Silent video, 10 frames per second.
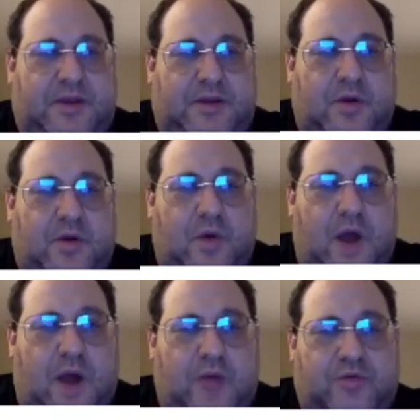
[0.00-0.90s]
know
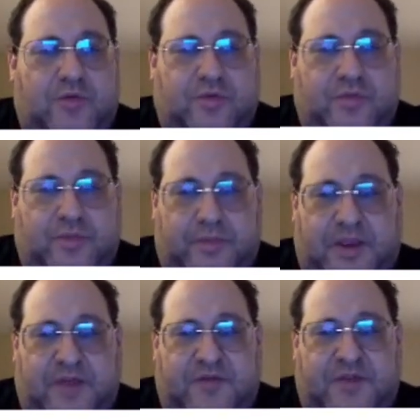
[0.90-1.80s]
how to
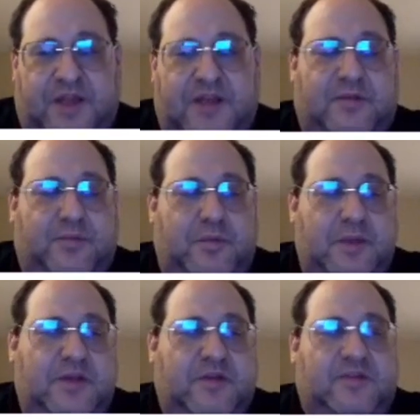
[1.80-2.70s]
give data to
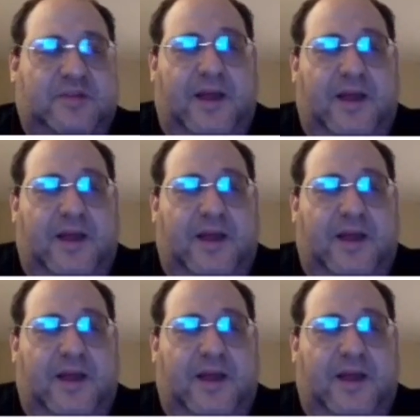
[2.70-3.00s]
Prometheus.